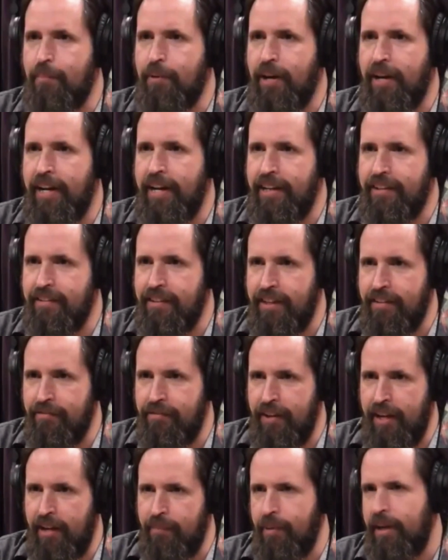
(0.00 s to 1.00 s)
not
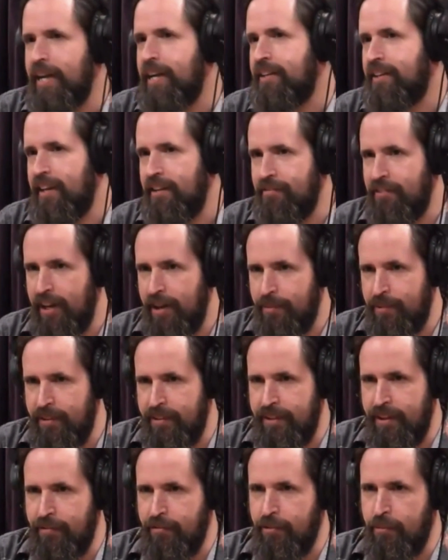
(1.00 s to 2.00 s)
anti-FAP. Anti-FAP's a
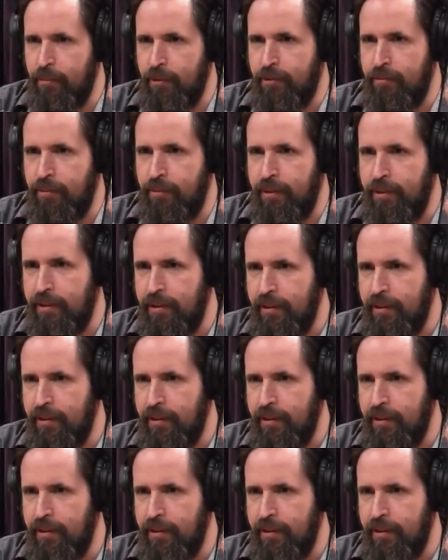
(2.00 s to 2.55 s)
different movement.